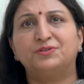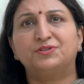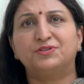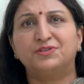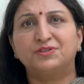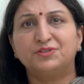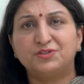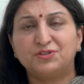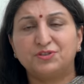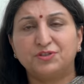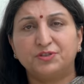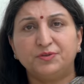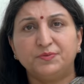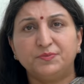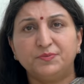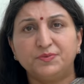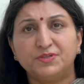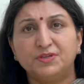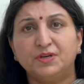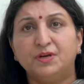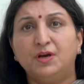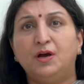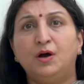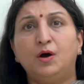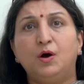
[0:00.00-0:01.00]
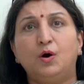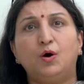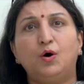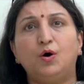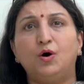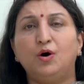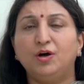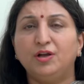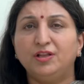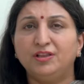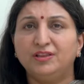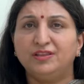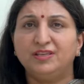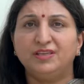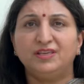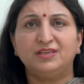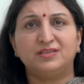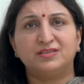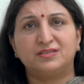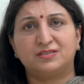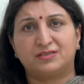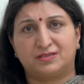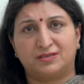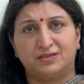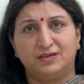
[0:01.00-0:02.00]
systems, all
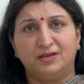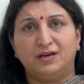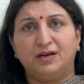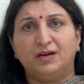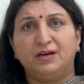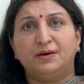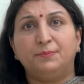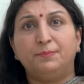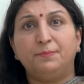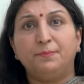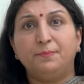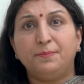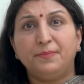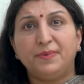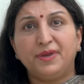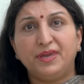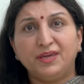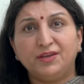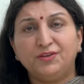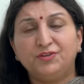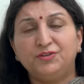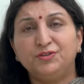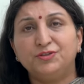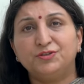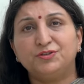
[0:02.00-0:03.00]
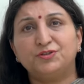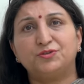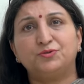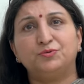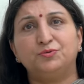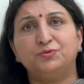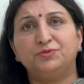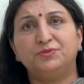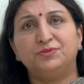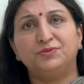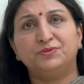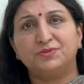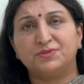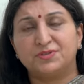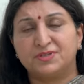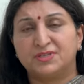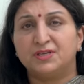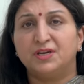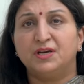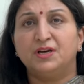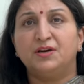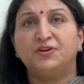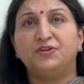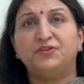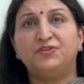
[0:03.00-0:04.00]
these make the
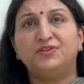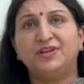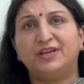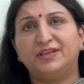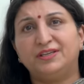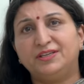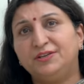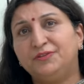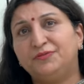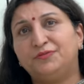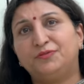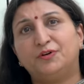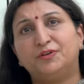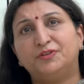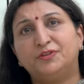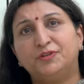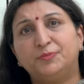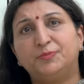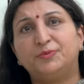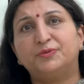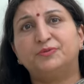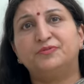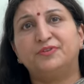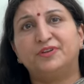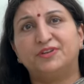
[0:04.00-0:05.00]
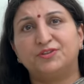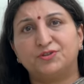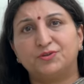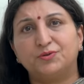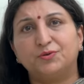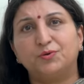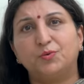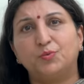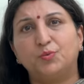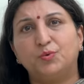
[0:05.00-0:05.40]
students ready for the professional